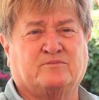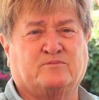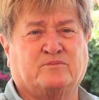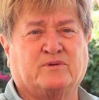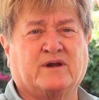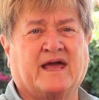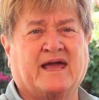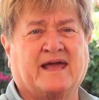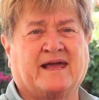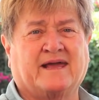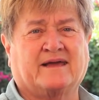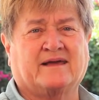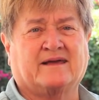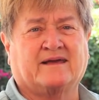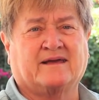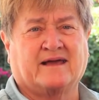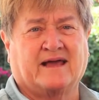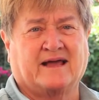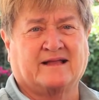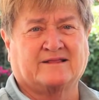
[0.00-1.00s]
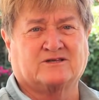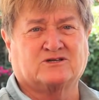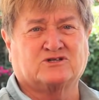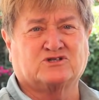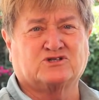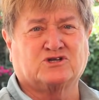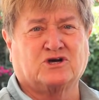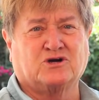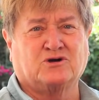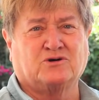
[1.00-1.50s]
blank at the
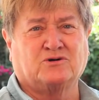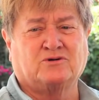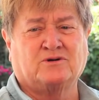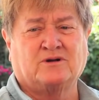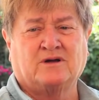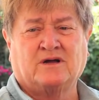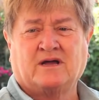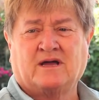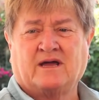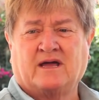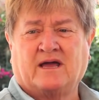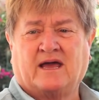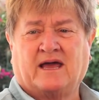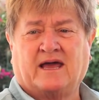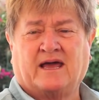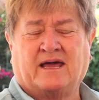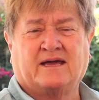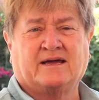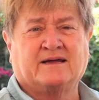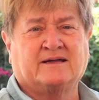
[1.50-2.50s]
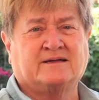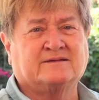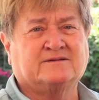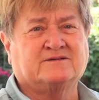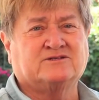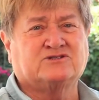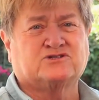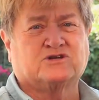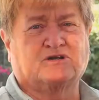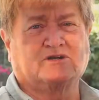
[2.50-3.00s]
show
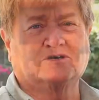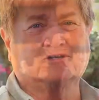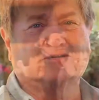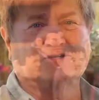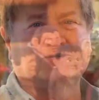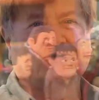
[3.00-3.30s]
and started to